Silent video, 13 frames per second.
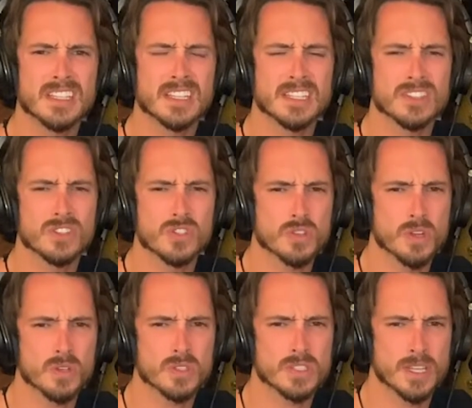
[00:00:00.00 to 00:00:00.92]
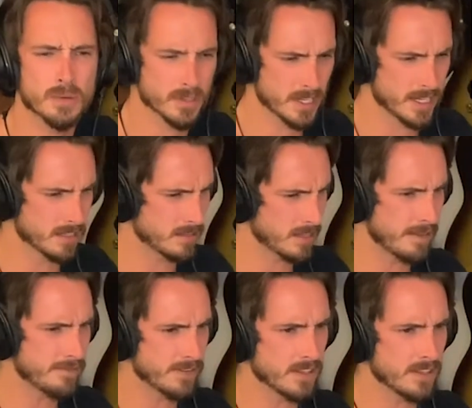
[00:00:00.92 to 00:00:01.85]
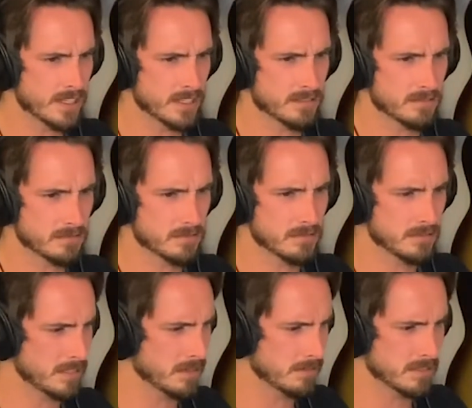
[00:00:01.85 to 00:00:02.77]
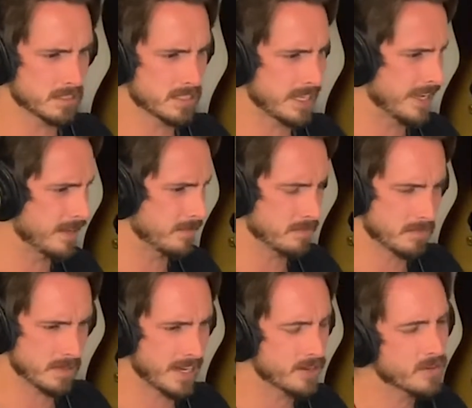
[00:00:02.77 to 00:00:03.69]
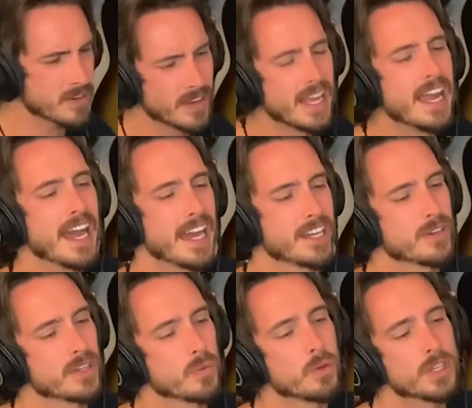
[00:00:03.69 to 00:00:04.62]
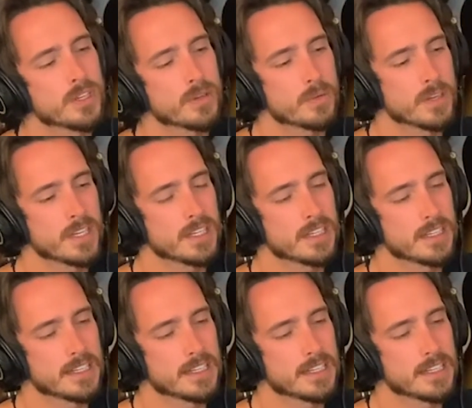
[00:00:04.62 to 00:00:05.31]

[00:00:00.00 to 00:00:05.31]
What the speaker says: Like the Strokes, they were like, I feel like they're the same. I don't know. I know. Well, you know what?